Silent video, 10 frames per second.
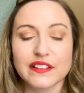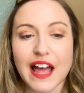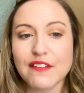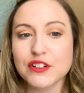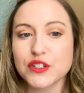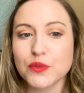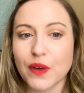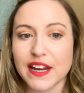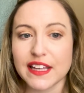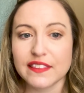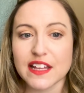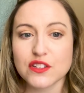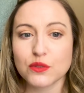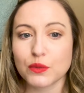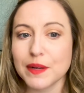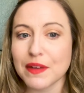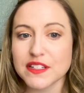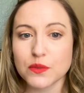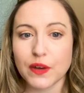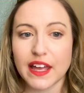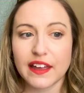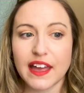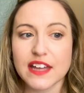lavish wedding that's 3 months away,